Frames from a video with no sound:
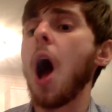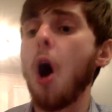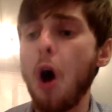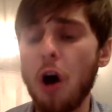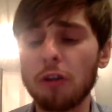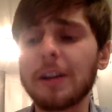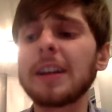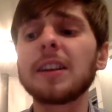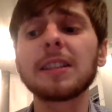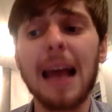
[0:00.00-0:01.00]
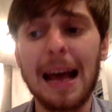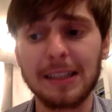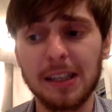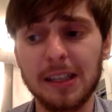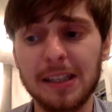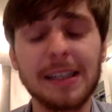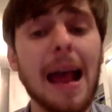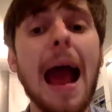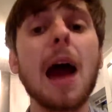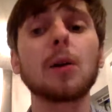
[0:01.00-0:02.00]
horrendous hazards and
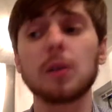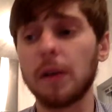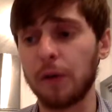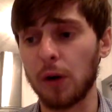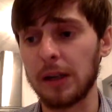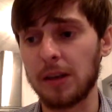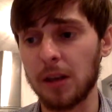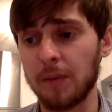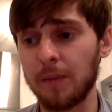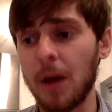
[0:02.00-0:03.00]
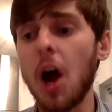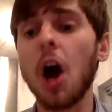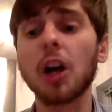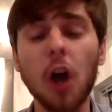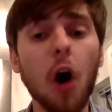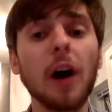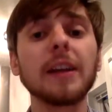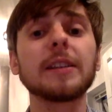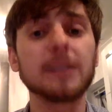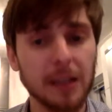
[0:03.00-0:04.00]
how to avoid them, a
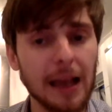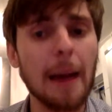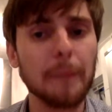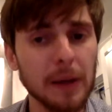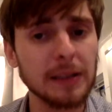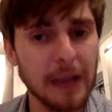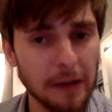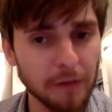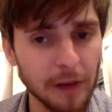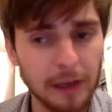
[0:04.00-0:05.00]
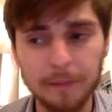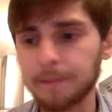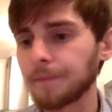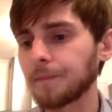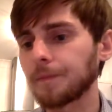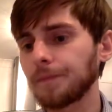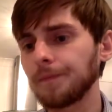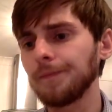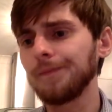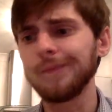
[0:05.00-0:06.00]
guide to camping safely.
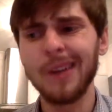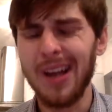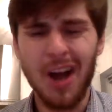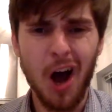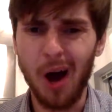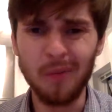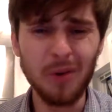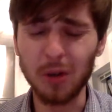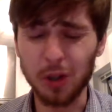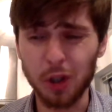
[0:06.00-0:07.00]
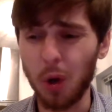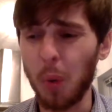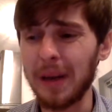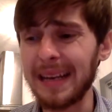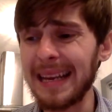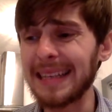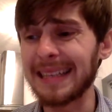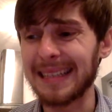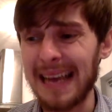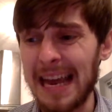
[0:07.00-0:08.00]
I'm not sure we needed
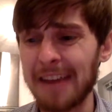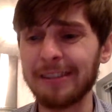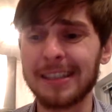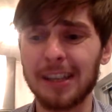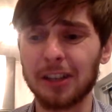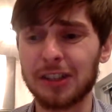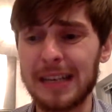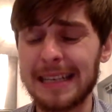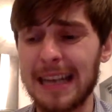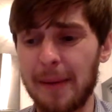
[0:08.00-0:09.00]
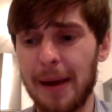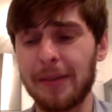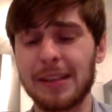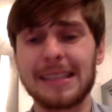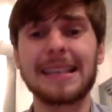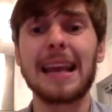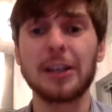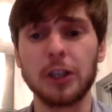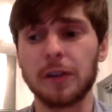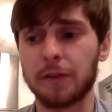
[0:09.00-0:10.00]
to hear in such detail about the
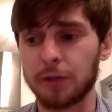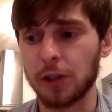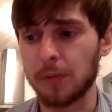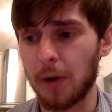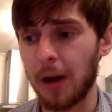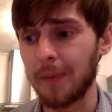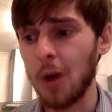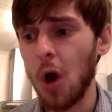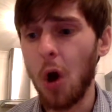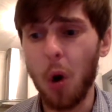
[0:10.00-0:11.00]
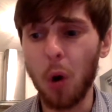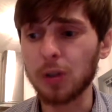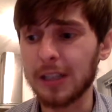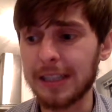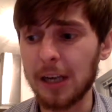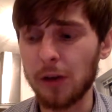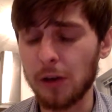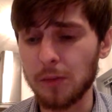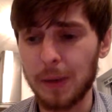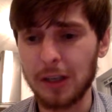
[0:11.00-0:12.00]
stages of frostbite or to see all
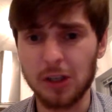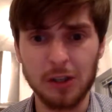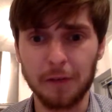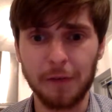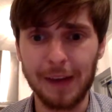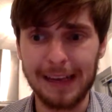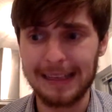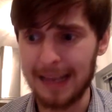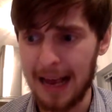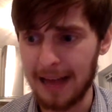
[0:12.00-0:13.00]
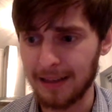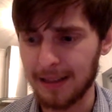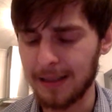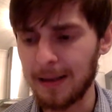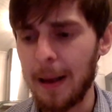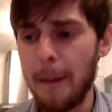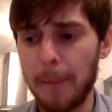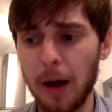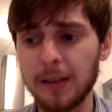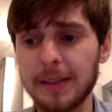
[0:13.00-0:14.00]
those pictures of fingerless hands,
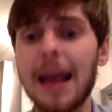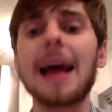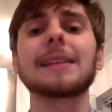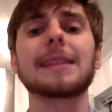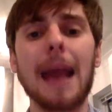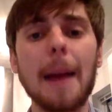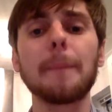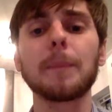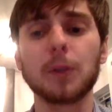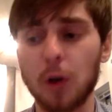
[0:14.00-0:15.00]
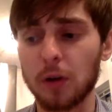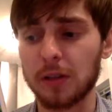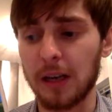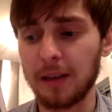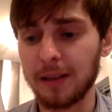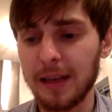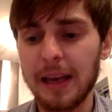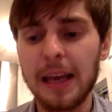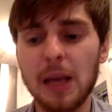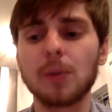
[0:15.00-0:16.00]
but as camp doctor,
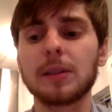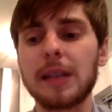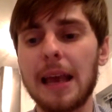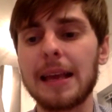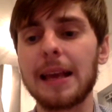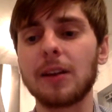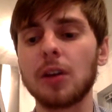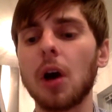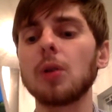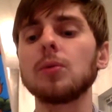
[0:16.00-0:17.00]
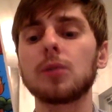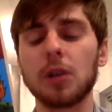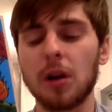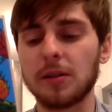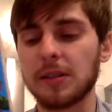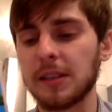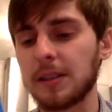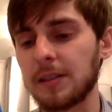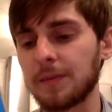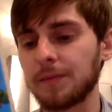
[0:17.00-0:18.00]
he was taking no
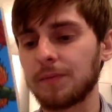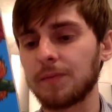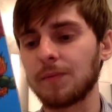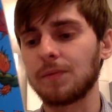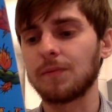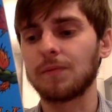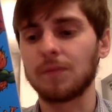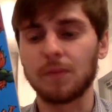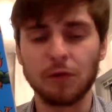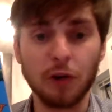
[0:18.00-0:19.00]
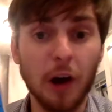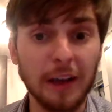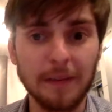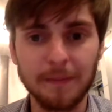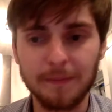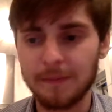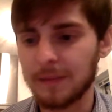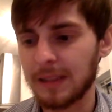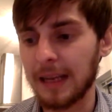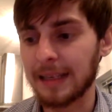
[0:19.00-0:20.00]
chances. Right,
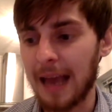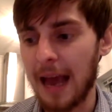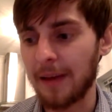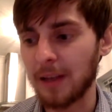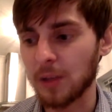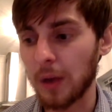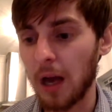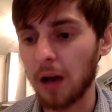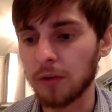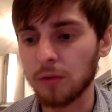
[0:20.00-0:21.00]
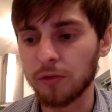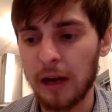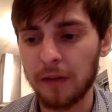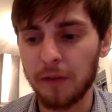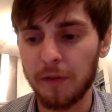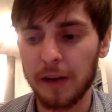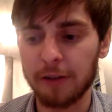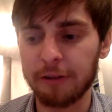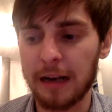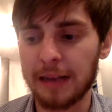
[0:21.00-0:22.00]
said Kat as we huddled round the
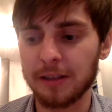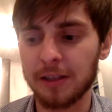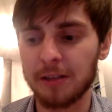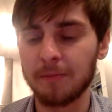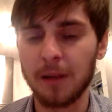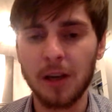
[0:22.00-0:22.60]
flickering lantern.